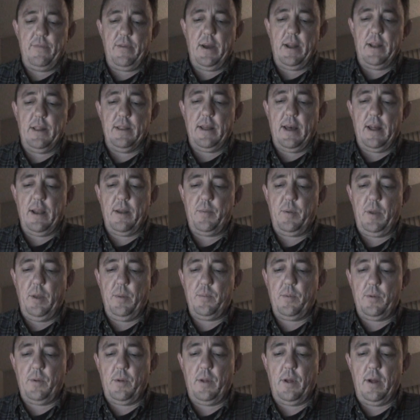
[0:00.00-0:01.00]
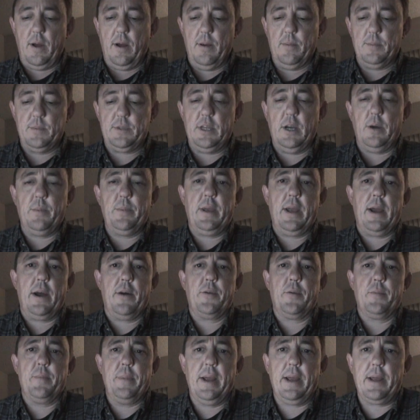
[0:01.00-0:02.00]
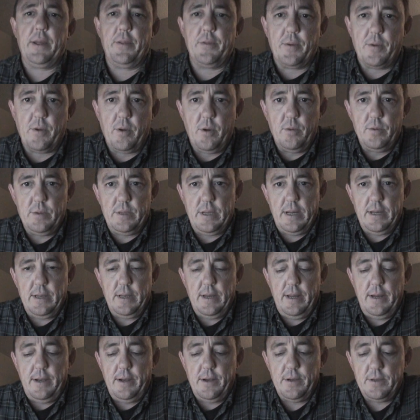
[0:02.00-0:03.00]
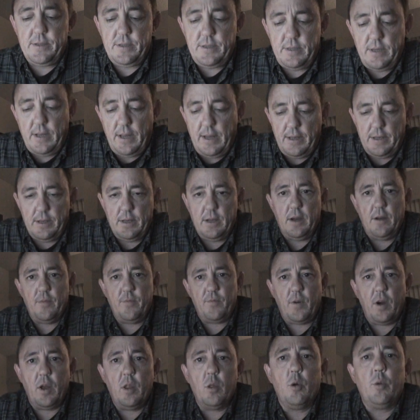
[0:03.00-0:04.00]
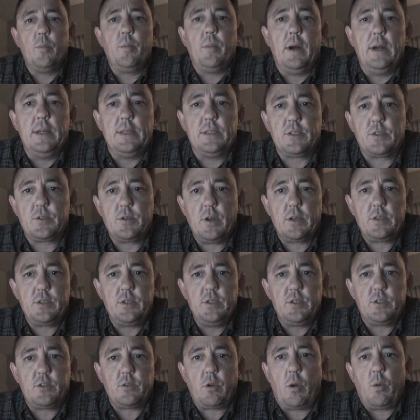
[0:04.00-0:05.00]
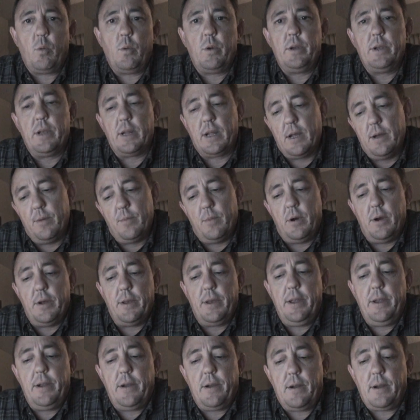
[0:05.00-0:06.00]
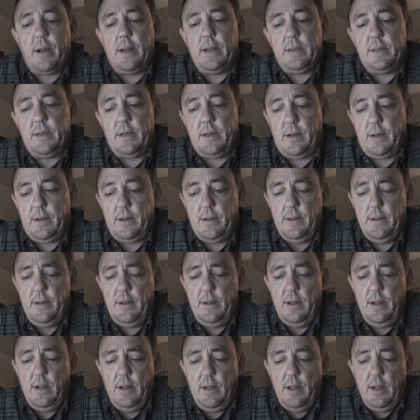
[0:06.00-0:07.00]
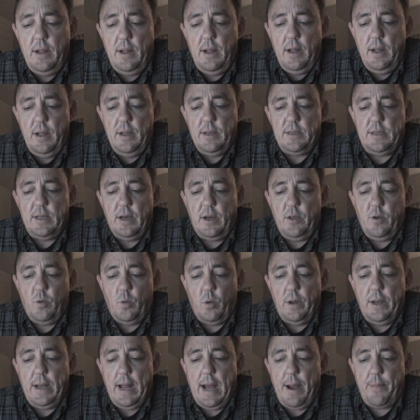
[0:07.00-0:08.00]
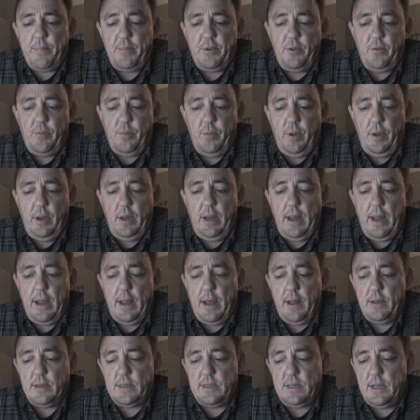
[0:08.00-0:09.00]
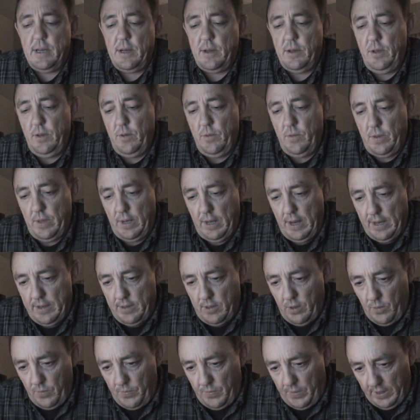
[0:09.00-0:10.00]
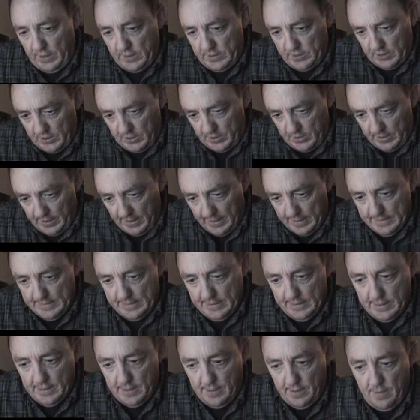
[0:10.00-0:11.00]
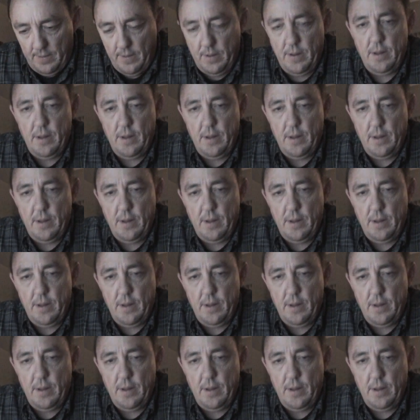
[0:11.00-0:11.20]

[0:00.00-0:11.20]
had a lot of people tell me how they're making their own detonators and following my instructions, so I wanted to come on here and tell you what happened to me and tell you that I don't think it's a good idea